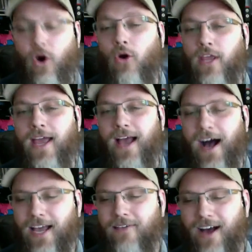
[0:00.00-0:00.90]
Well, yeah,
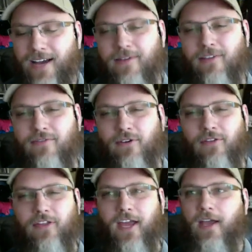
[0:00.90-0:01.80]
I'll give you the full
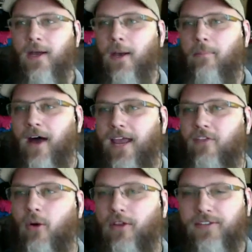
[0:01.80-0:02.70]
thing. But even though we're